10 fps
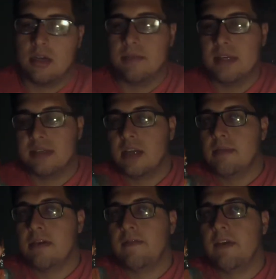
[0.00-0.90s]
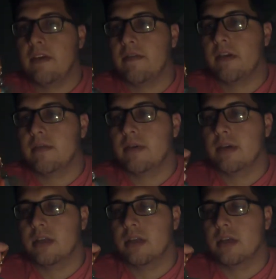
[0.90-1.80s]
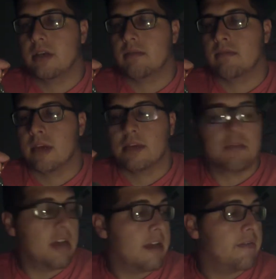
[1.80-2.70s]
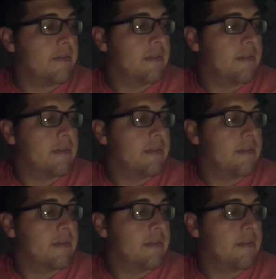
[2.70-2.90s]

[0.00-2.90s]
It's not my favorite, but I do have